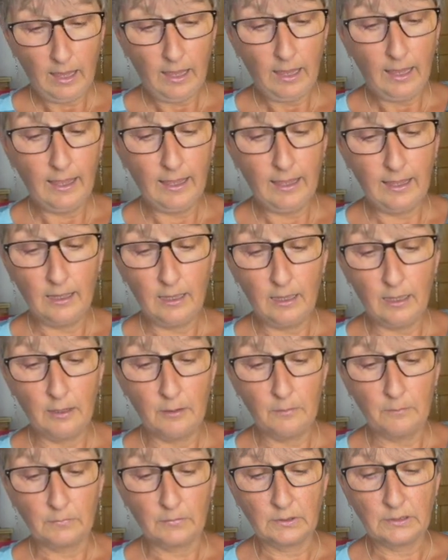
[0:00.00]

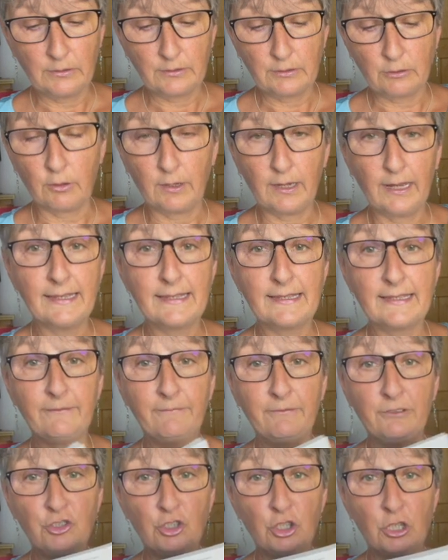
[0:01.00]
So it's got cleansing,
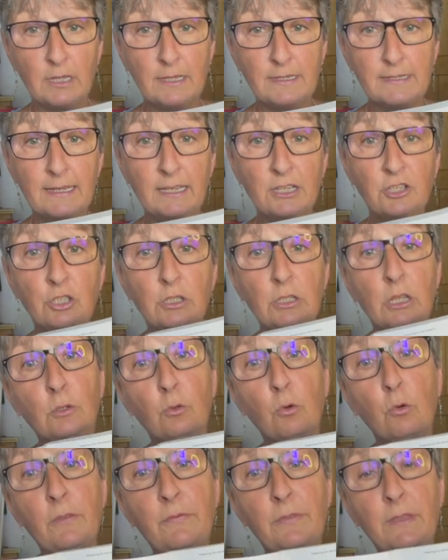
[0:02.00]
visualization, and
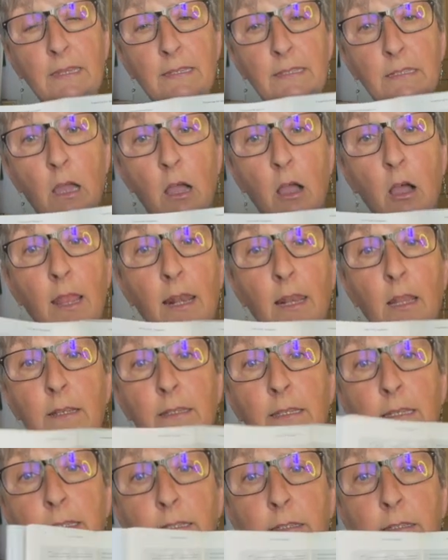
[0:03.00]
all of these are highlighted.